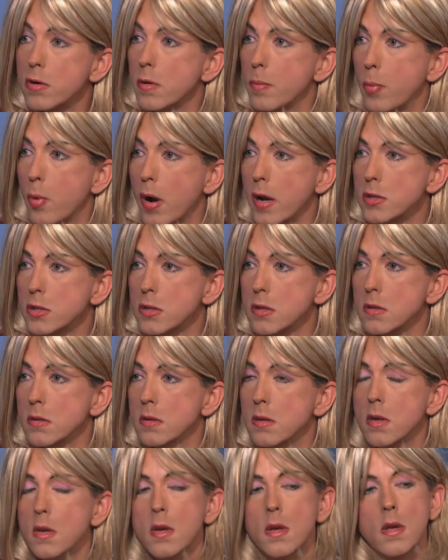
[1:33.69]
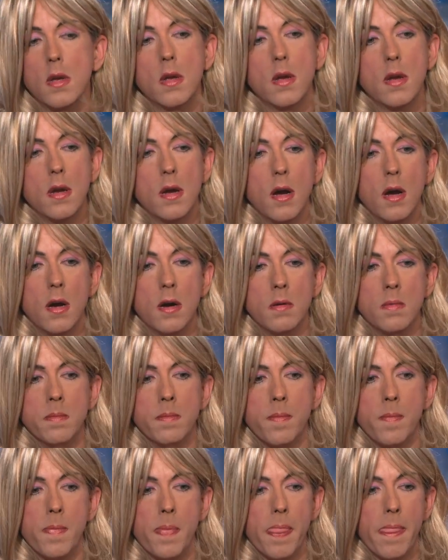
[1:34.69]
depression,
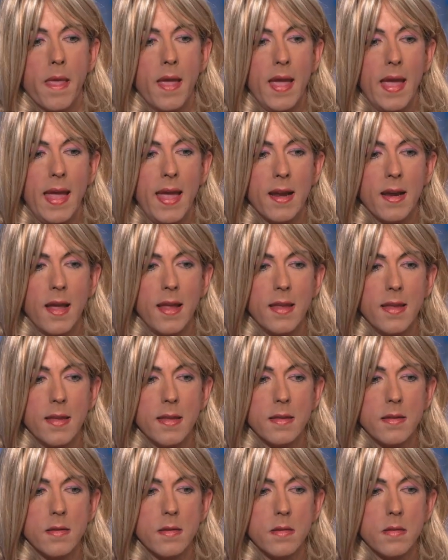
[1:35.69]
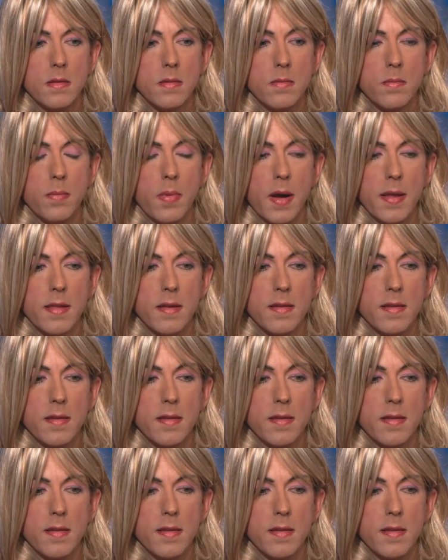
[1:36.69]
um, and, I, and by